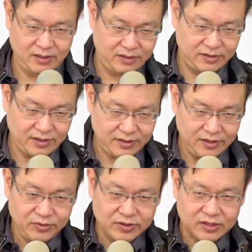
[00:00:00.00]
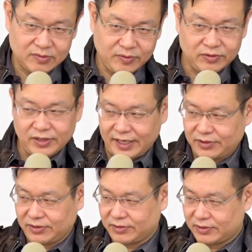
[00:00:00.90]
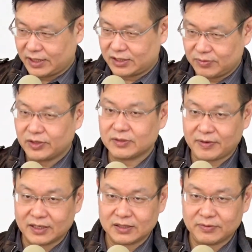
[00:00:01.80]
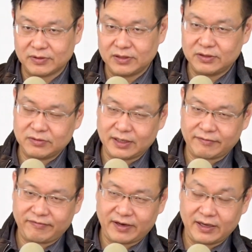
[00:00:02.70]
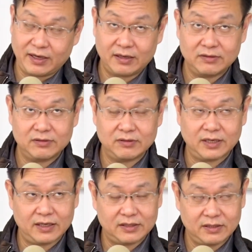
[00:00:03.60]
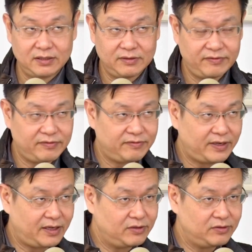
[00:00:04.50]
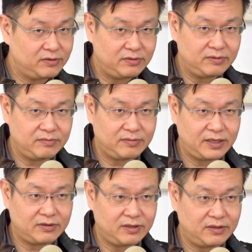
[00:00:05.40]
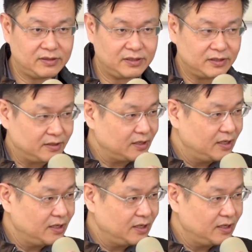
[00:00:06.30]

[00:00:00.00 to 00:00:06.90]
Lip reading: design into a smaller area, as small as possible, into like 500, I think 500 micron or something,